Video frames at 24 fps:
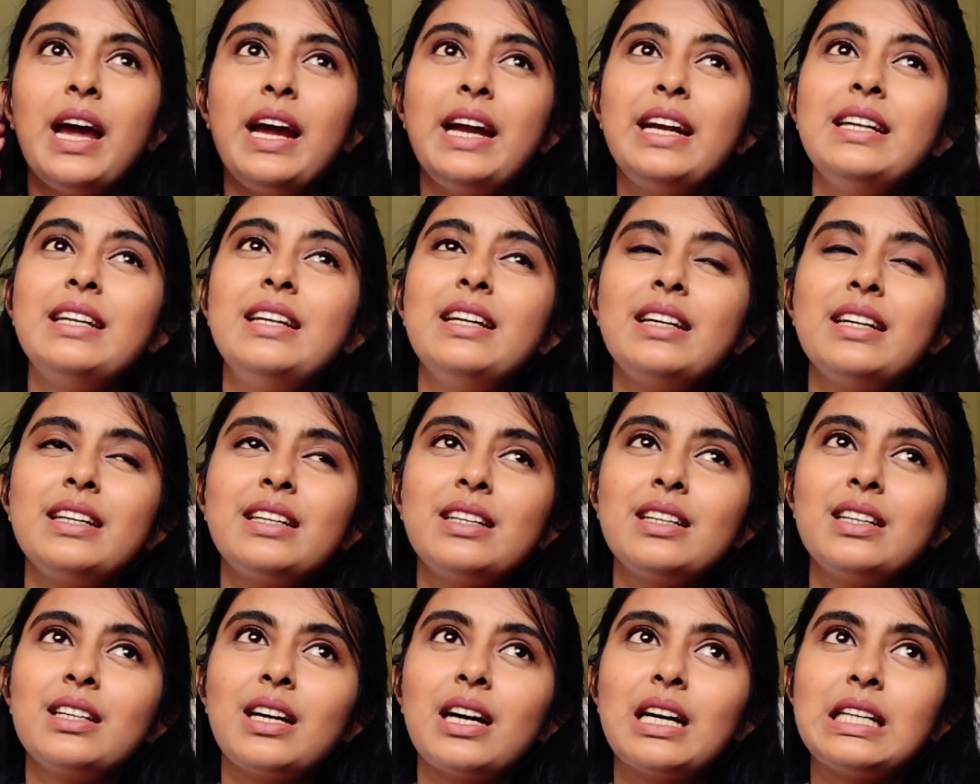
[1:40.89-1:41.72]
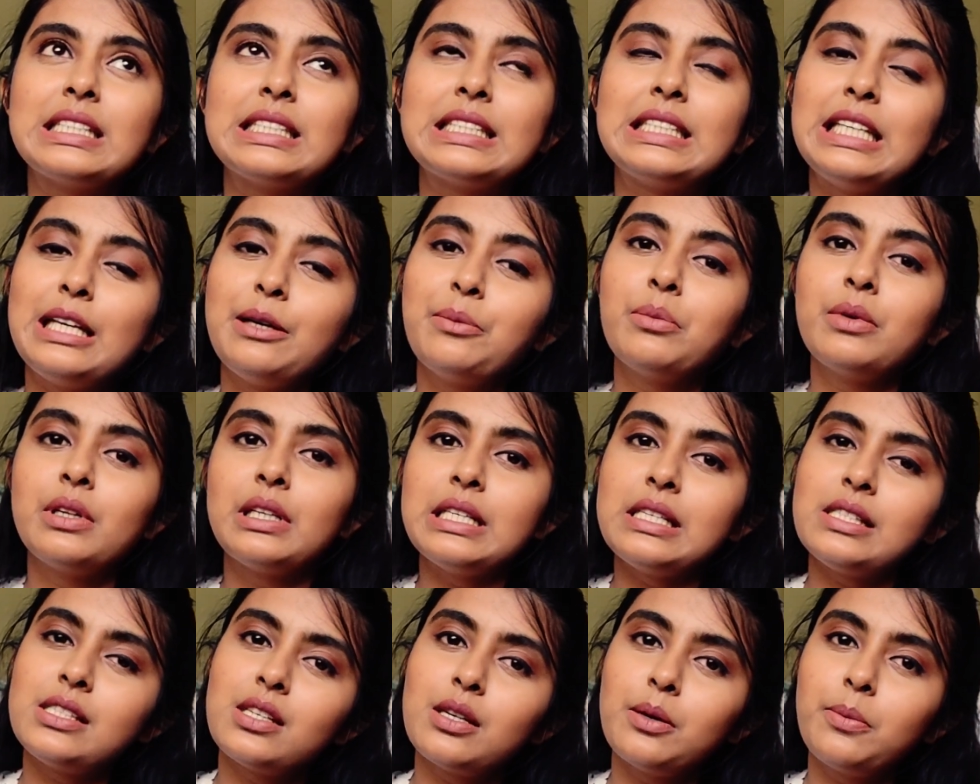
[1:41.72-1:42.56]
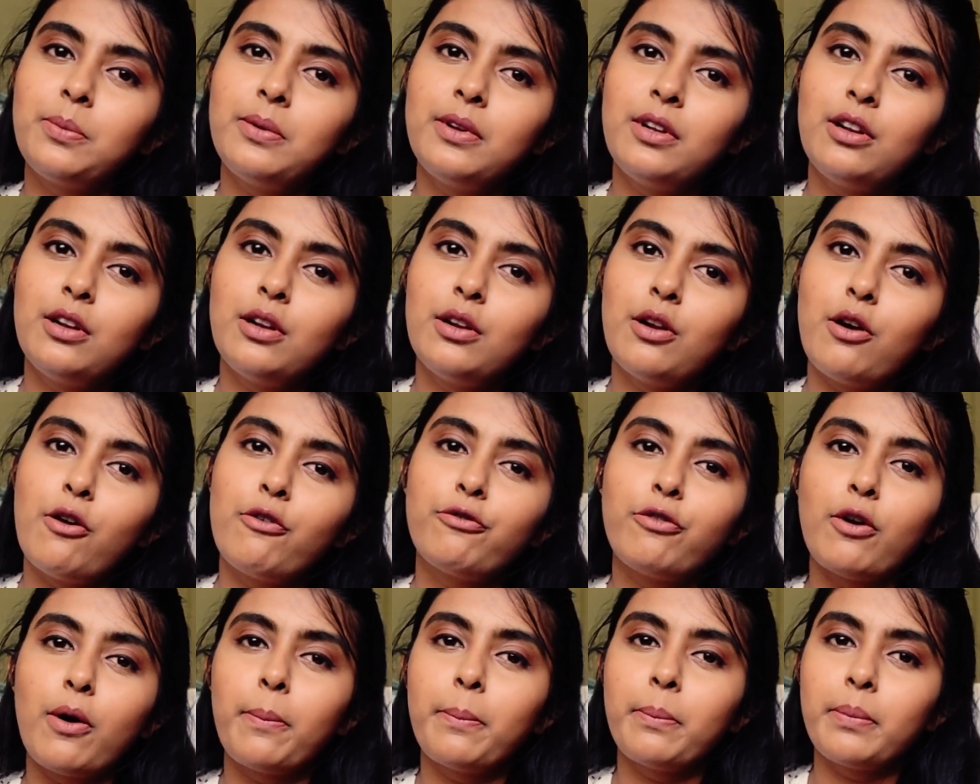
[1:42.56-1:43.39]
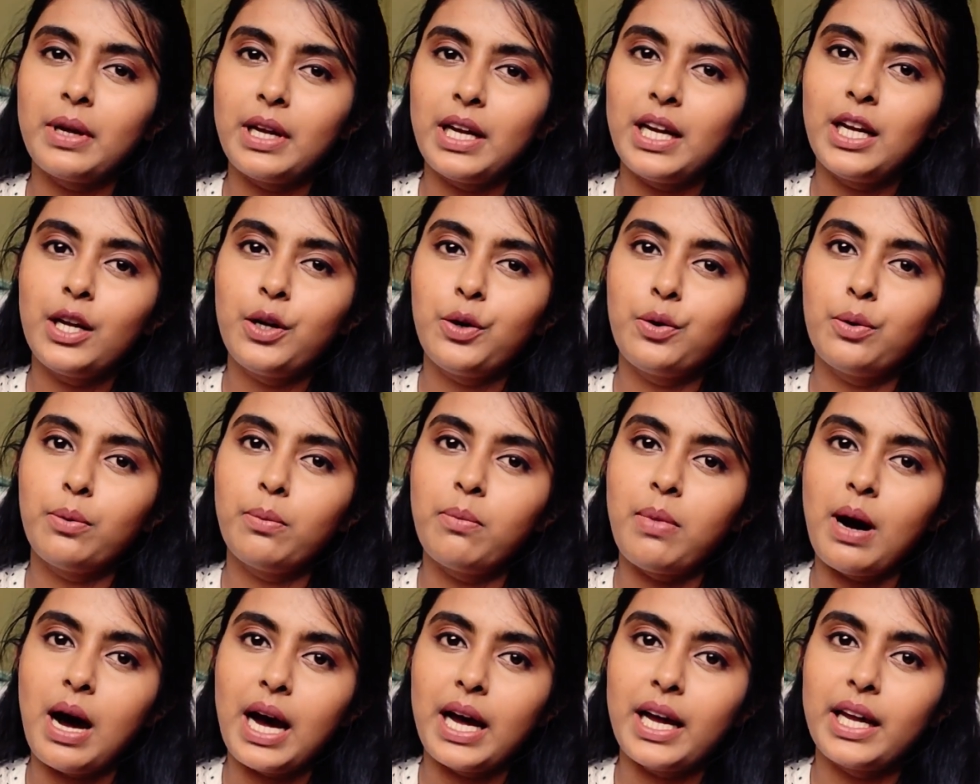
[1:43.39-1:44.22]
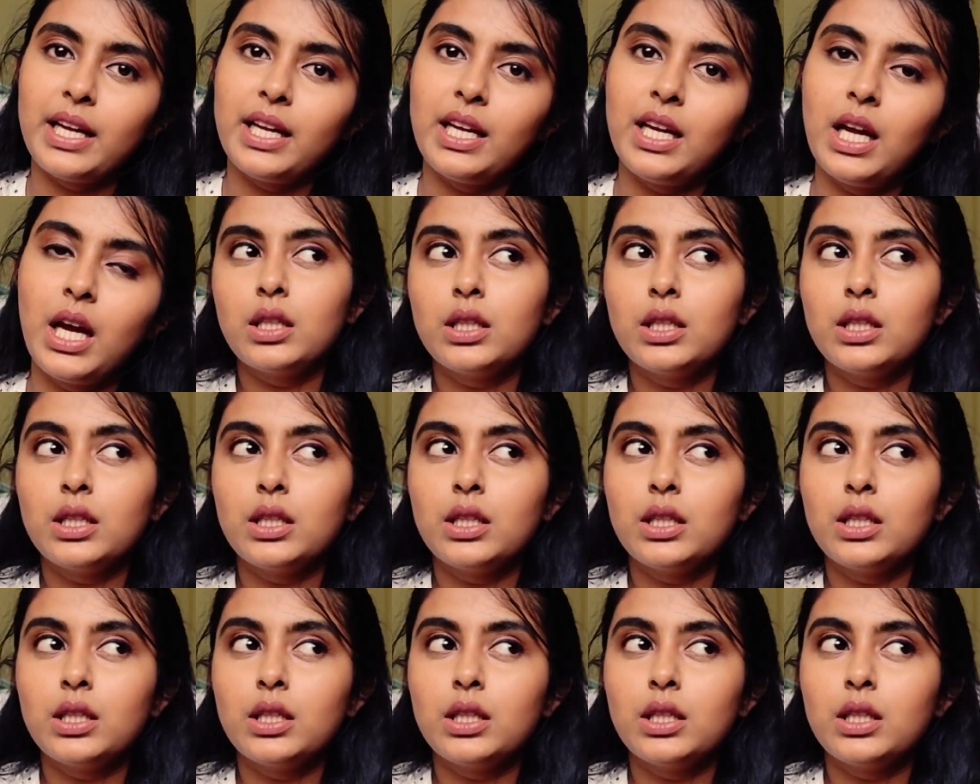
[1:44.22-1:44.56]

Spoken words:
it didn't seem reasonable for me to buy